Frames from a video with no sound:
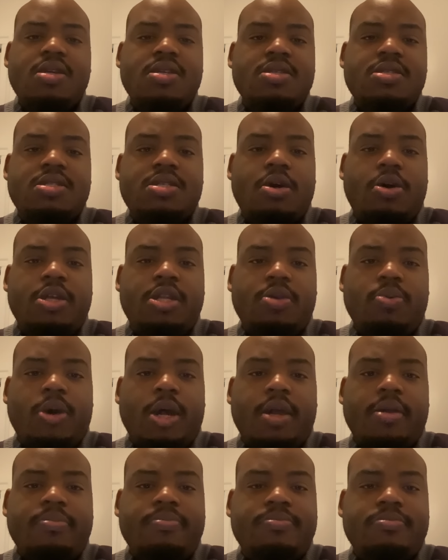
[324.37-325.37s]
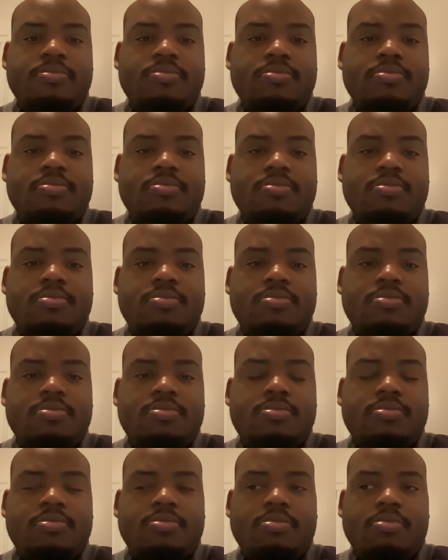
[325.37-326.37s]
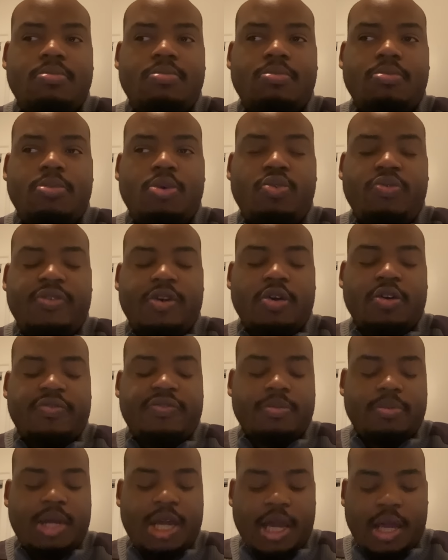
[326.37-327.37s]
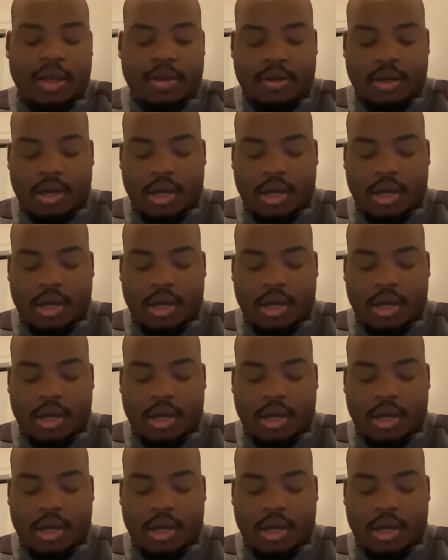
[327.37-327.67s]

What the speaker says: So anyway, moving on from that.